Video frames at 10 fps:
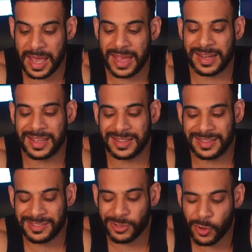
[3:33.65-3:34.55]
and it
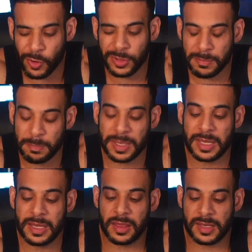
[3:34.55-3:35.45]
could
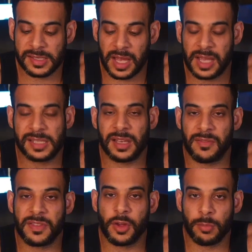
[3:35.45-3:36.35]
be the size
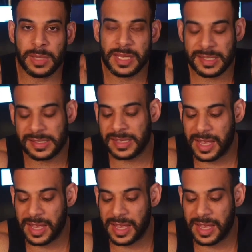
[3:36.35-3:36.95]
of the obliques